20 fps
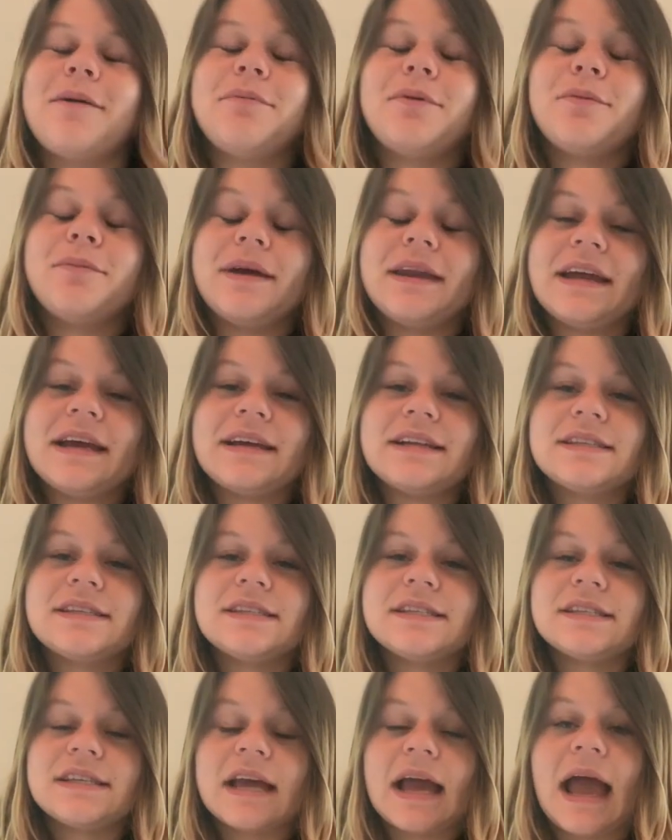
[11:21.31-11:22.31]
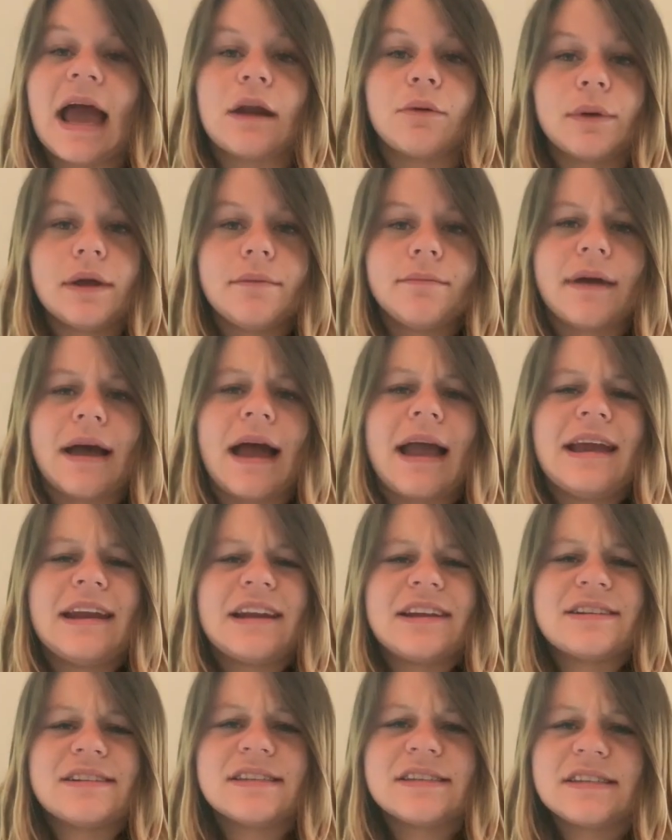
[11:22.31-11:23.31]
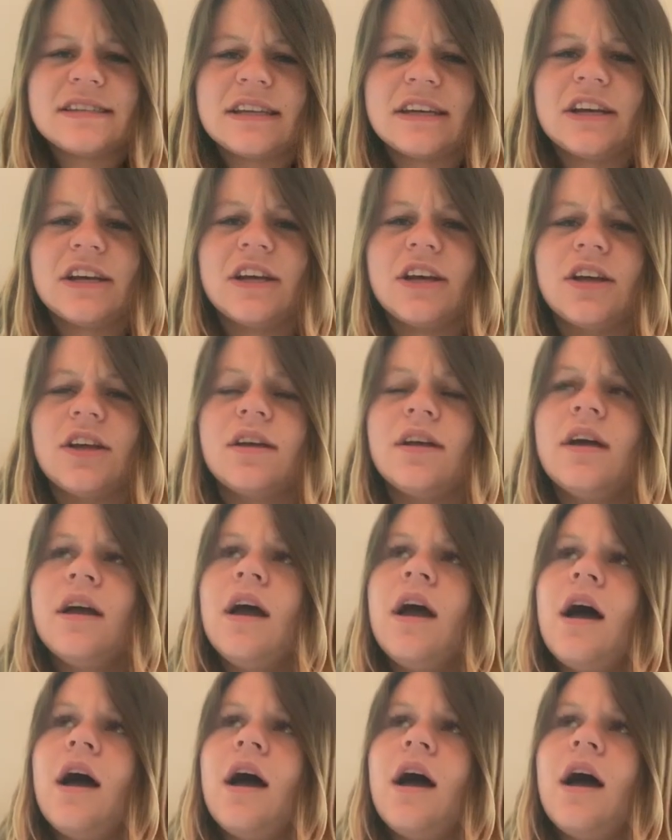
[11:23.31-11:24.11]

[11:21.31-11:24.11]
minutes had went by, and I still